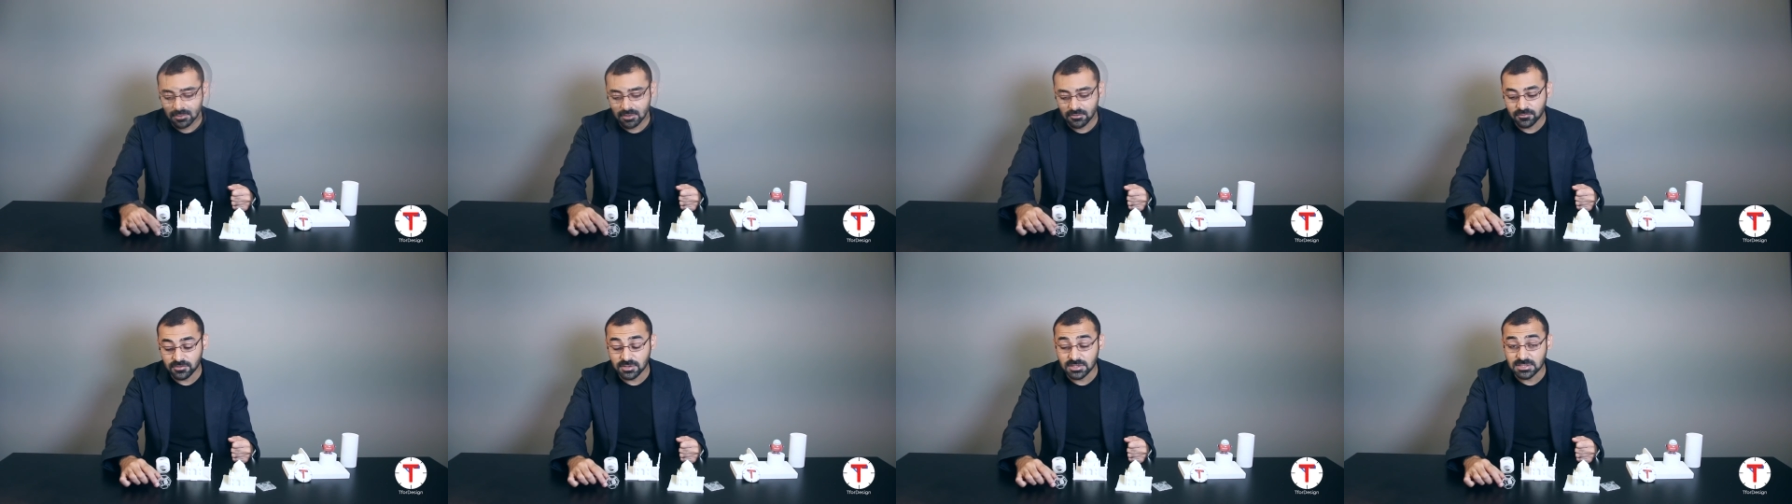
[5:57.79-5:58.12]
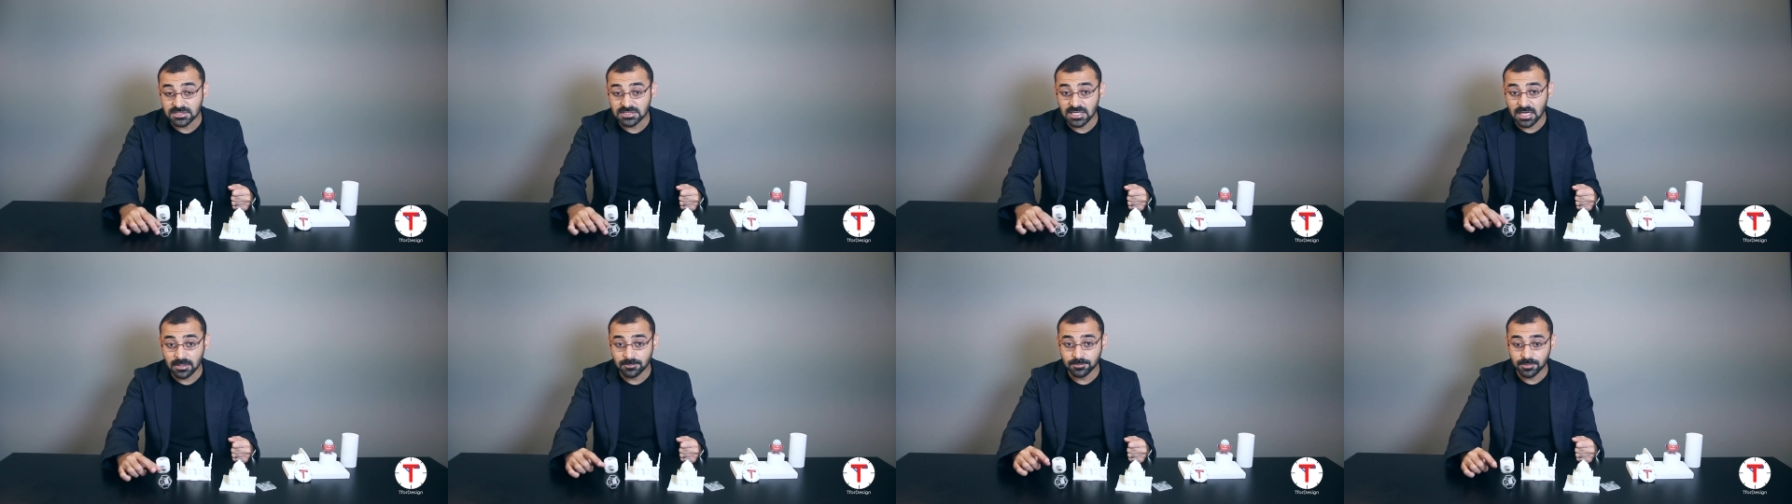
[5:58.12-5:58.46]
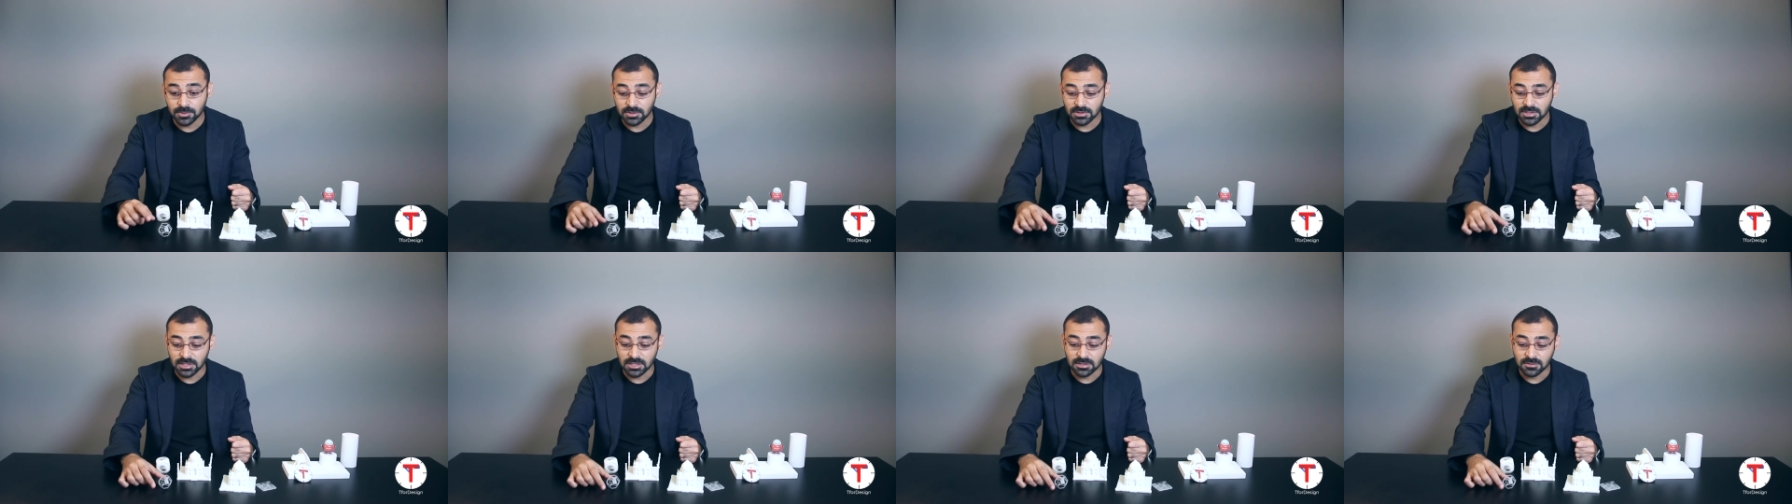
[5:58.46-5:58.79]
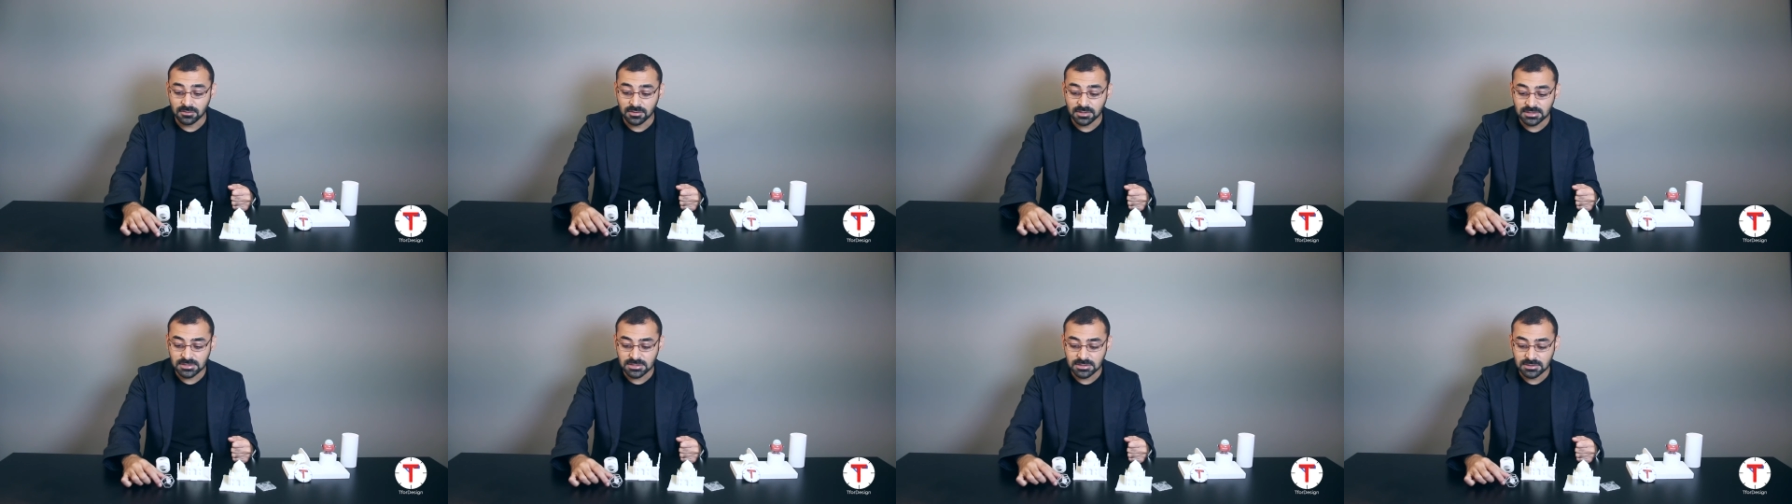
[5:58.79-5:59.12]
For example, in
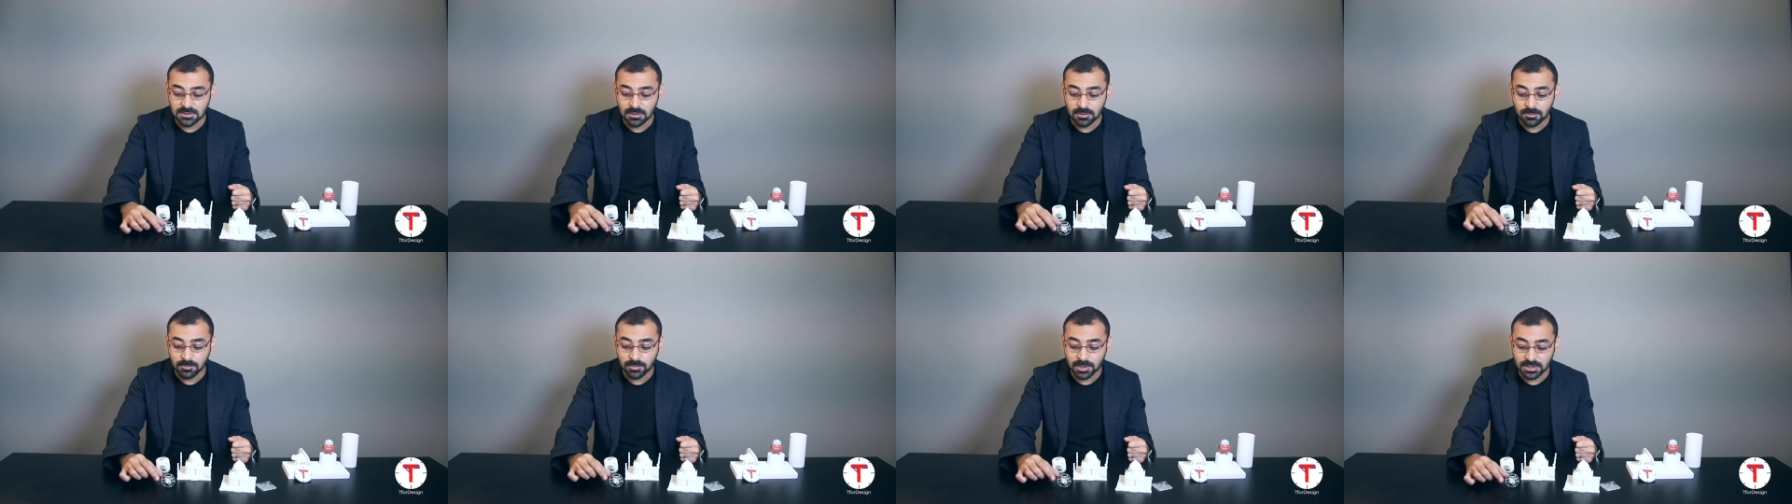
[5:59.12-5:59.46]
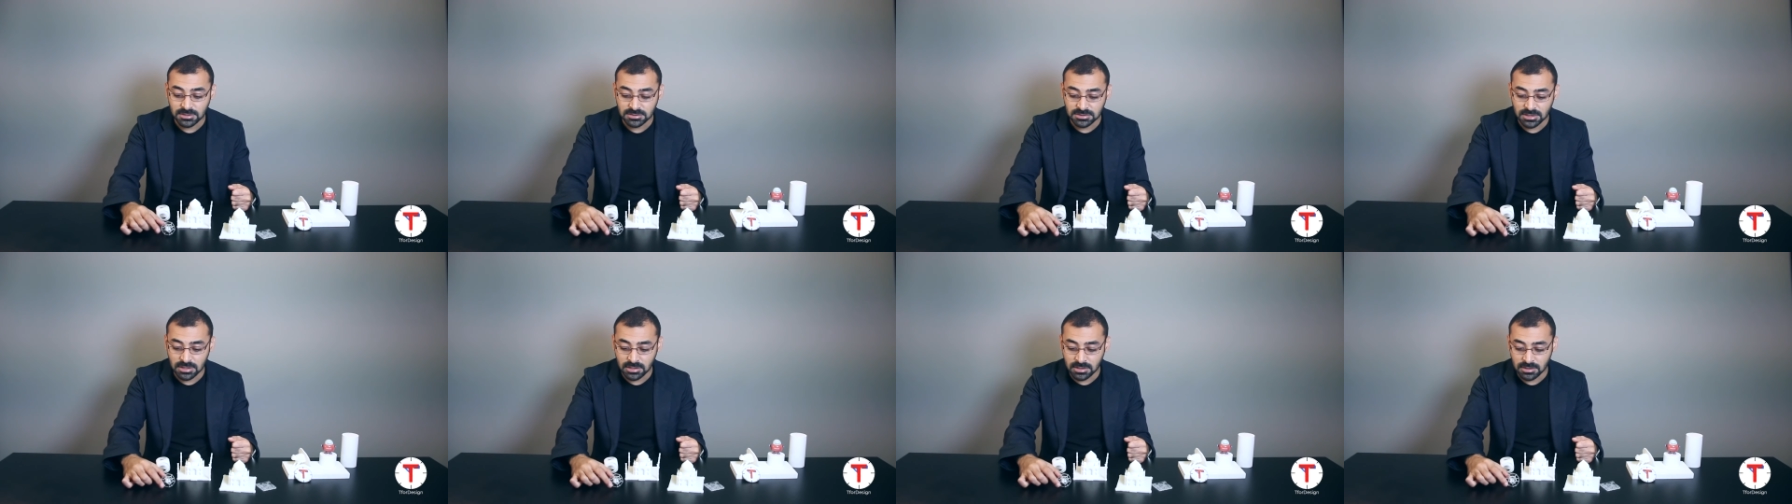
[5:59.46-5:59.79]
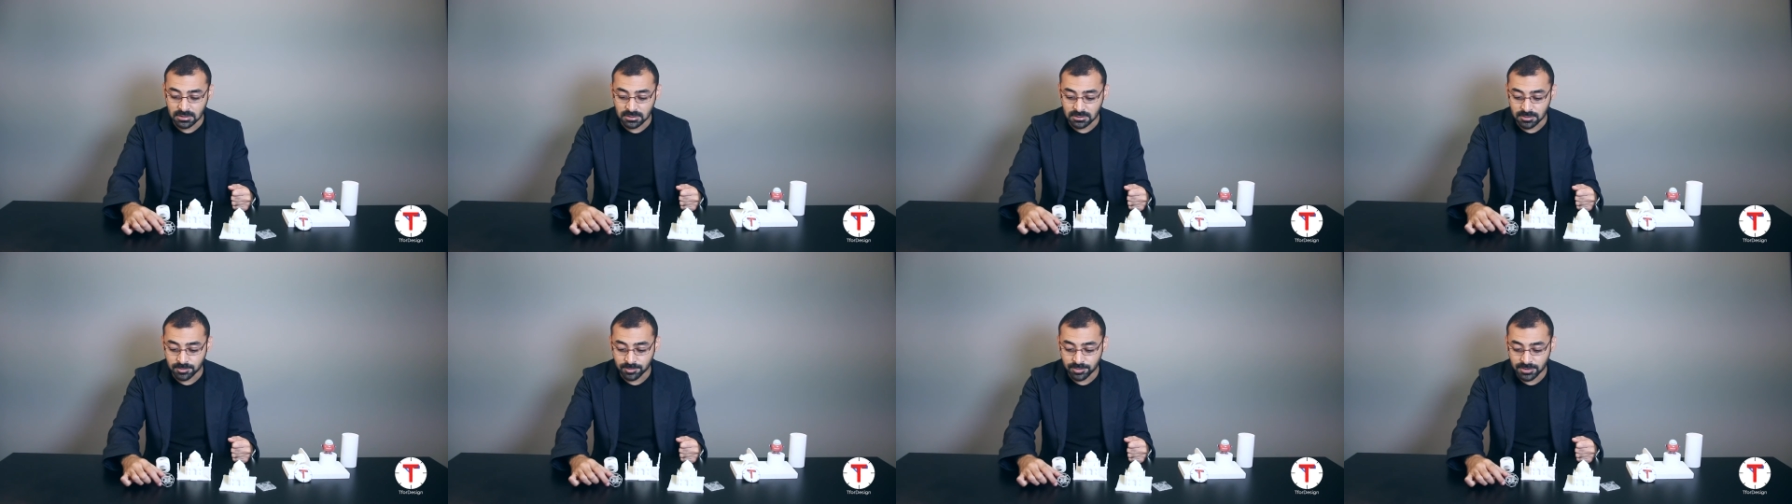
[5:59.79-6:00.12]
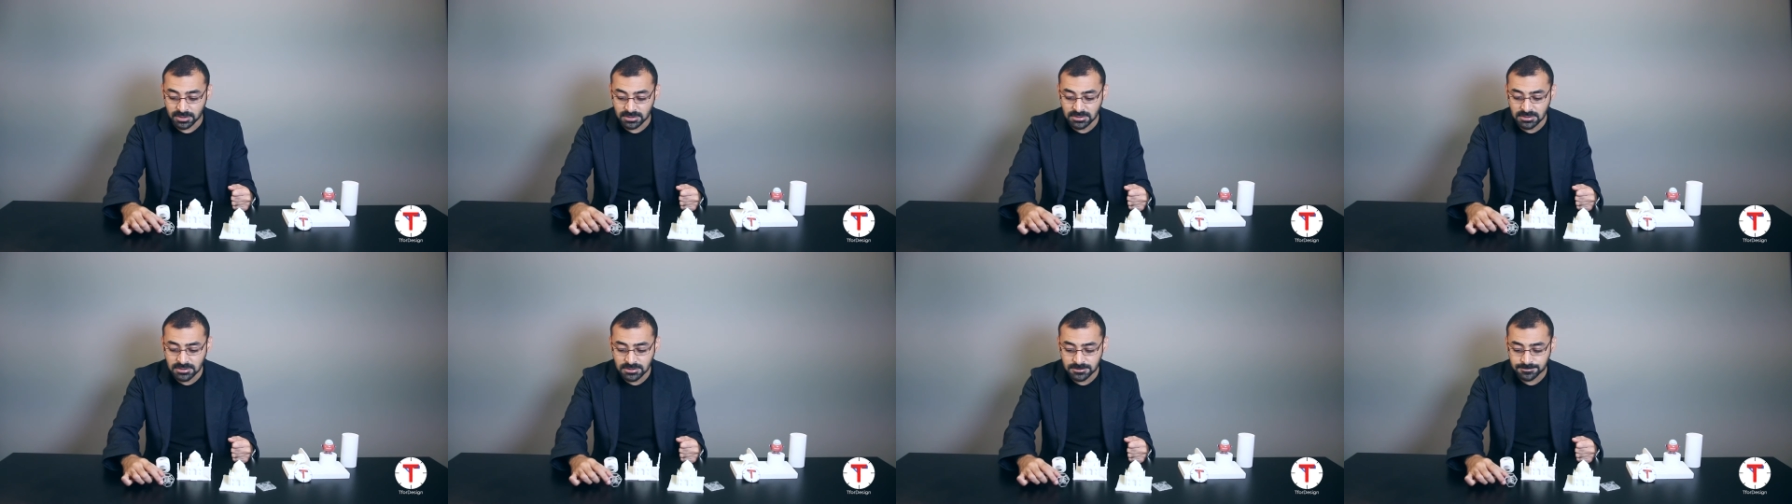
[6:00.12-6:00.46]
this particular
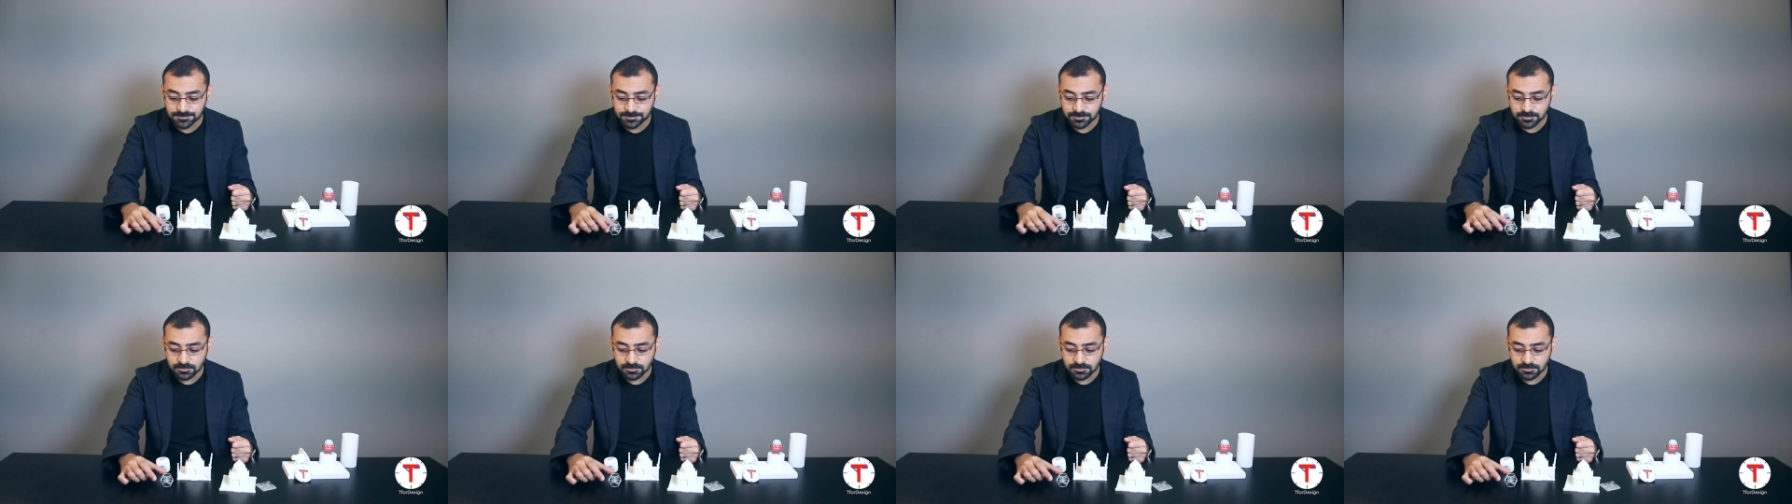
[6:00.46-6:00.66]
print,